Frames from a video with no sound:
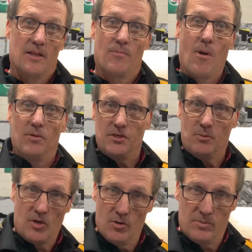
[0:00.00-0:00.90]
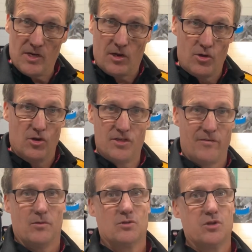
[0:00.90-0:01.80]
The problem with this particular
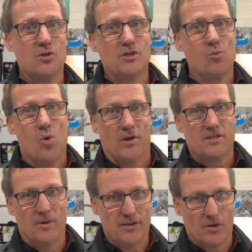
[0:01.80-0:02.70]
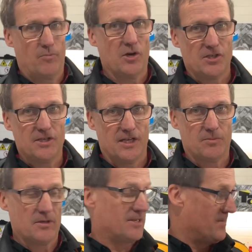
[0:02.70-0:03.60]
Q7, it was losing water, so we had to do pressure tests,
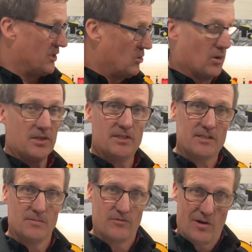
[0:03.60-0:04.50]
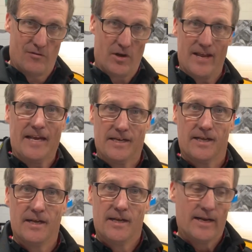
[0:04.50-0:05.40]
but some of the cooling system is very, very
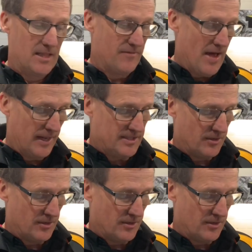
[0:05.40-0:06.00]
hidden in the valley.